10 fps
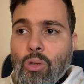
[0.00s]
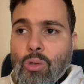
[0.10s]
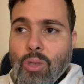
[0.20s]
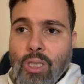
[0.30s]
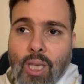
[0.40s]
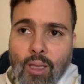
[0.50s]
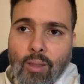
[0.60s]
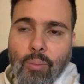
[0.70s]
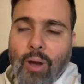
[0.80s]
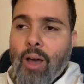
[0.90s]
seek
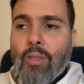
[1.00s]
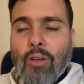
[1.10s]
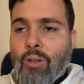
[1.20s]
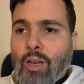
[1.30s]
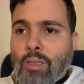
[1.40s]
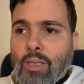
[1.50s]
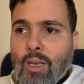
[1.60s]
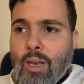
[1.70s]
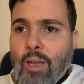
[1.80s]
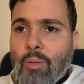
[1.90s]
the path that Christ
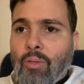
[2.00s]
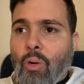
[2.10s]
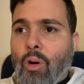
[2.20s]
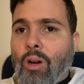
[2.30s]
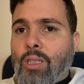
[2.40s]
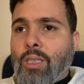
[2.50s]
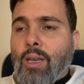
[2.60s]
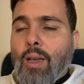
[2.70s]
lay before us.